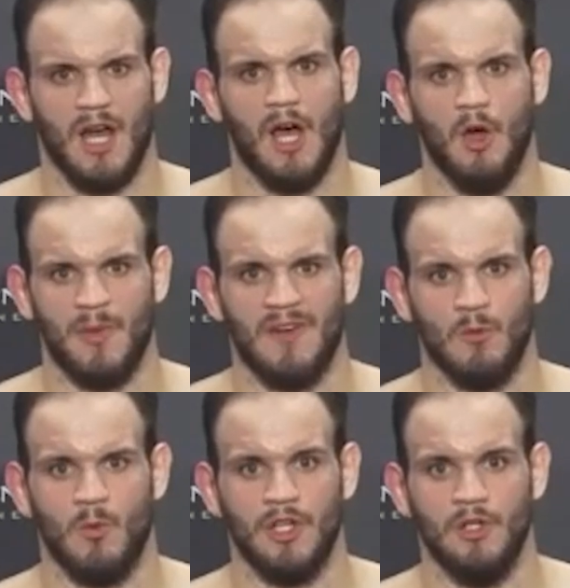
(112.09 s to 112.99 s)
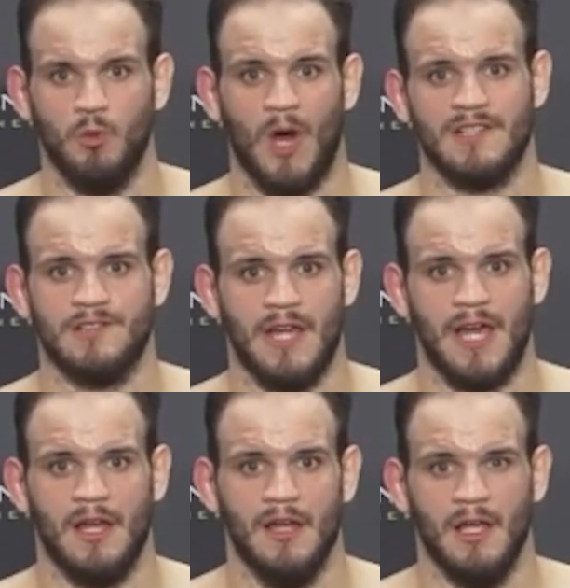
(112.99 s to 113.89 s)
I hope every one of you watched
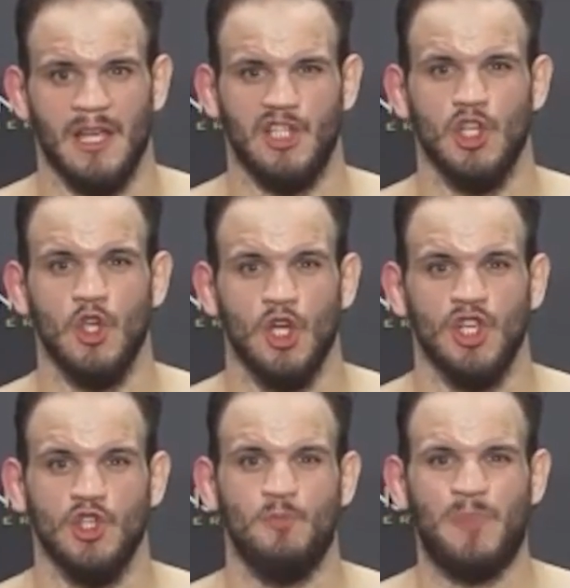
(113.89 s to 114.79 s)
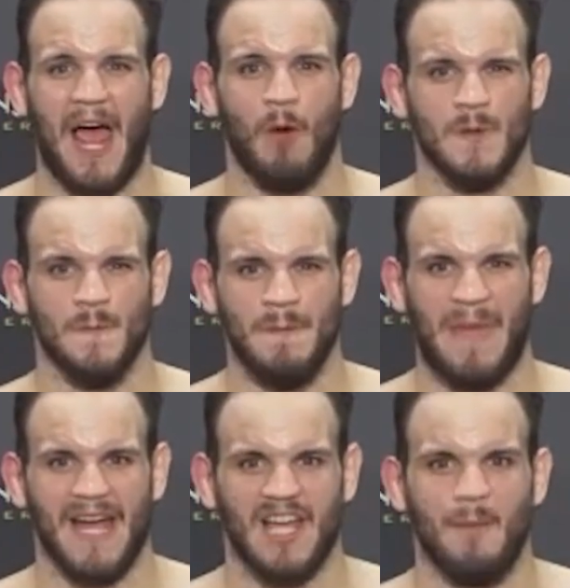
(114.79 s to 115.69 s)
that. And you you powered me
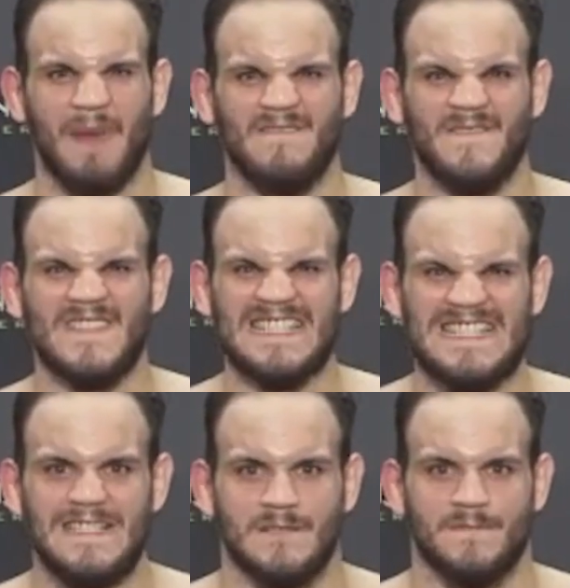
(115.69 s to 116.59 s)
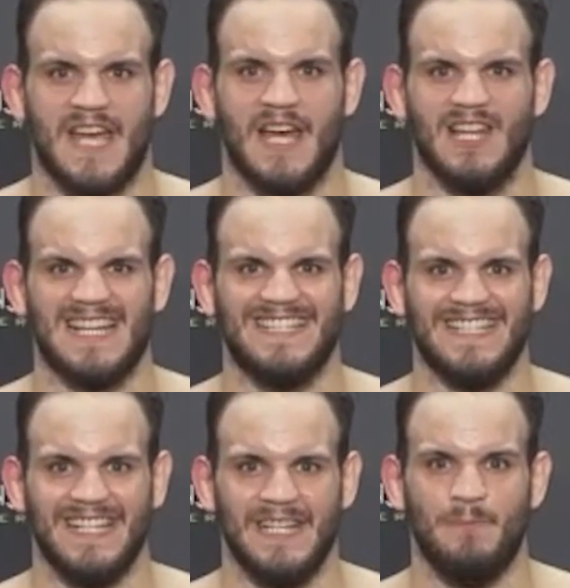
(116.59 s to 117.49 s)
back up. I feed off that like
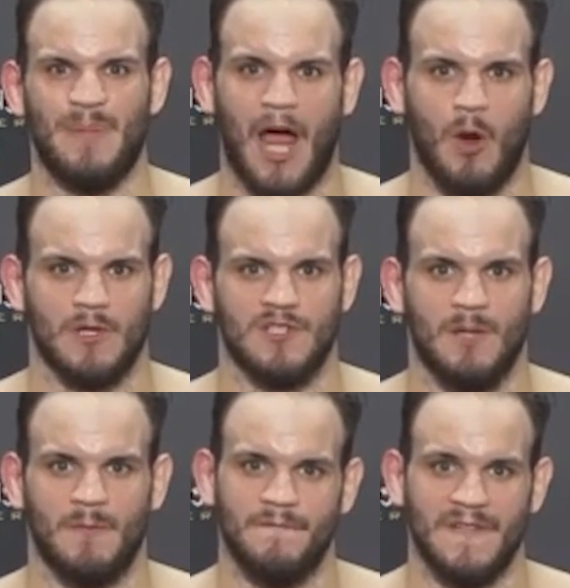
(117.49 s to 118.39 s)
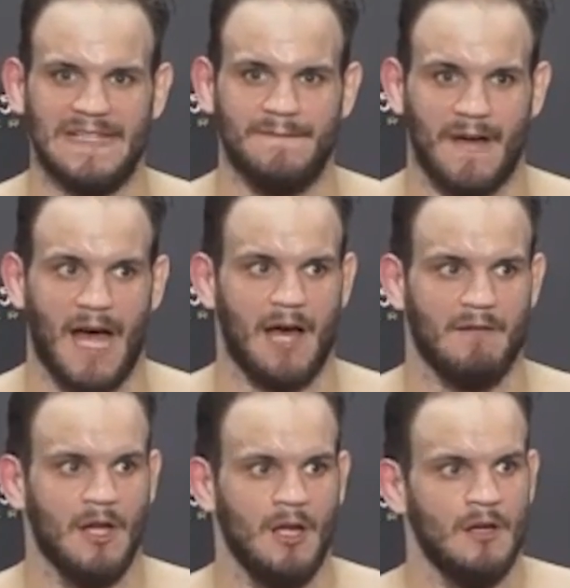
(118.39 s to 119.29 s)
Kenny Powers, number fifty-five.
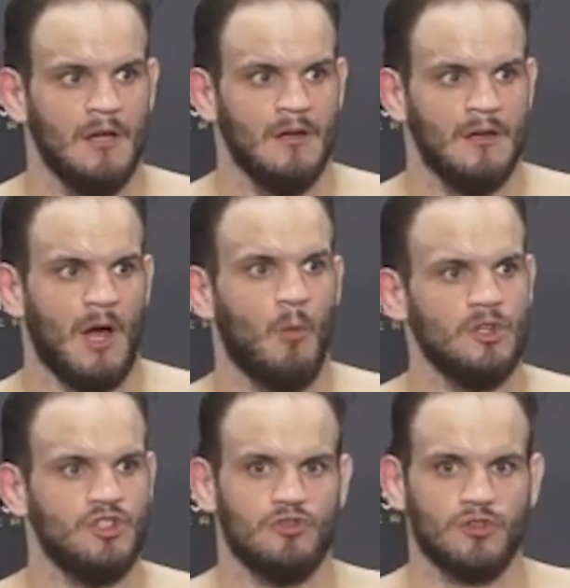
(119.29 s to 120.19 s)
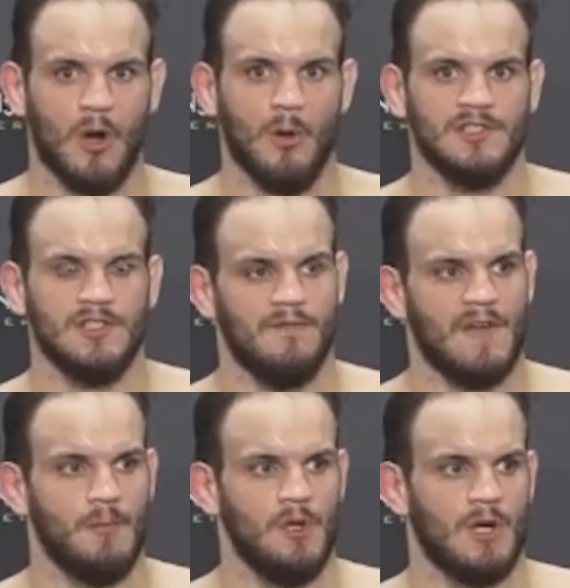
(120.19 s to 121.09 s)
I want you throwing stuff
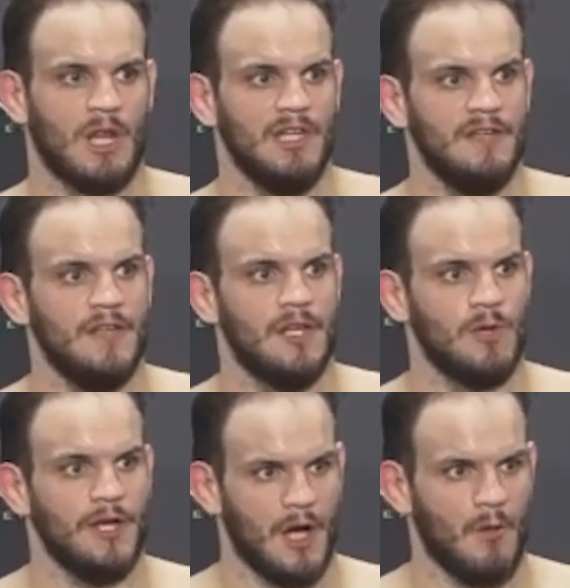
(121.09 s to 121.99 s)
at me when I leave the arena.